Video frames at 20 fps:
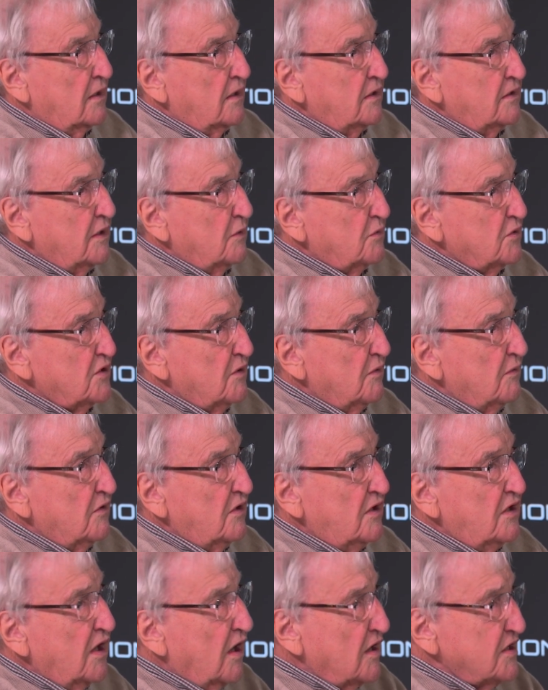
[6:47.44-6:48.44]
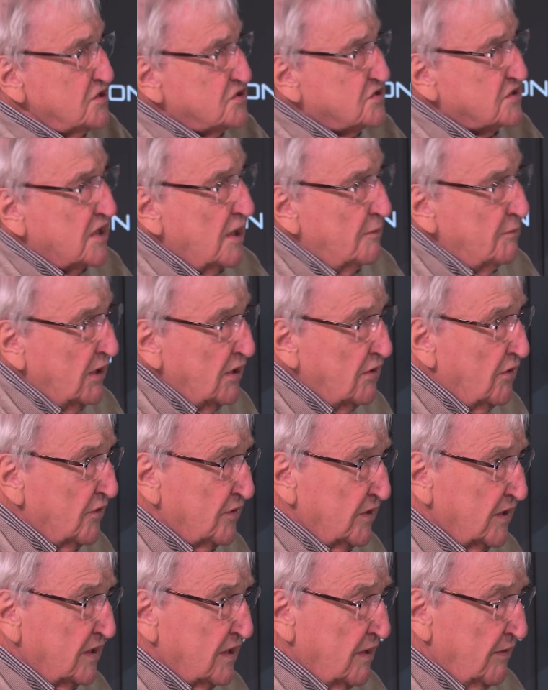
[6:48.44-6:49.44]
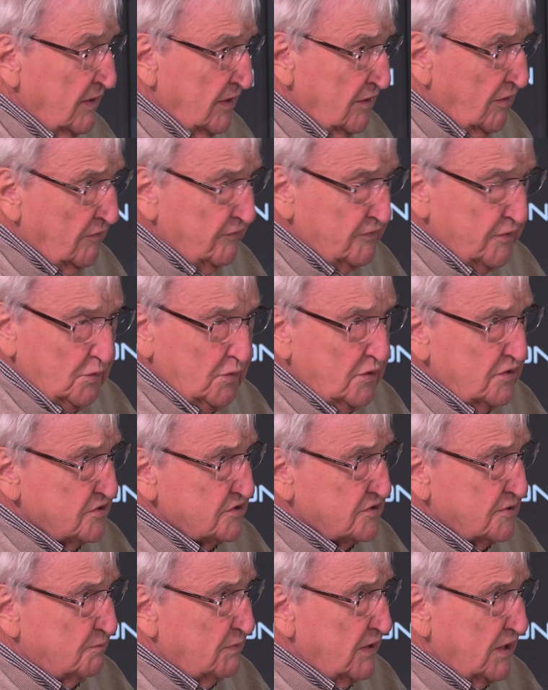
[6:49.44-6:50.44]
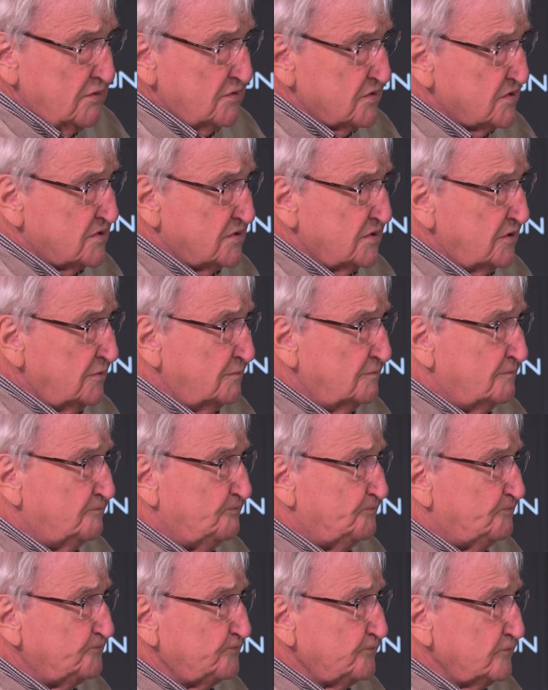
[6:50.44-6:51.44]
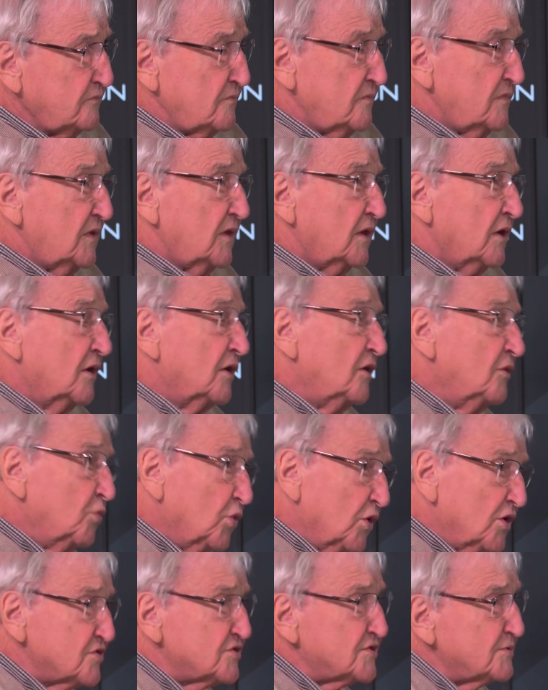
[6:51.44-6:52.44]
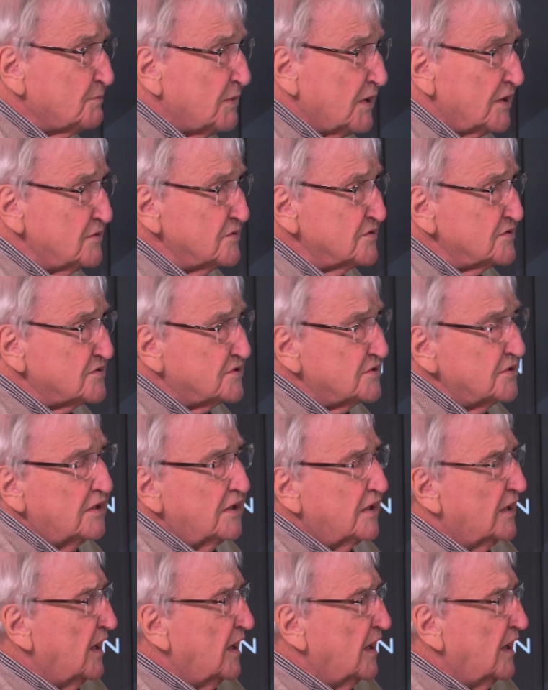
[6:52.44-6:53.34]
There were lights coming on and going off that weren't supposed to, and were supposed to.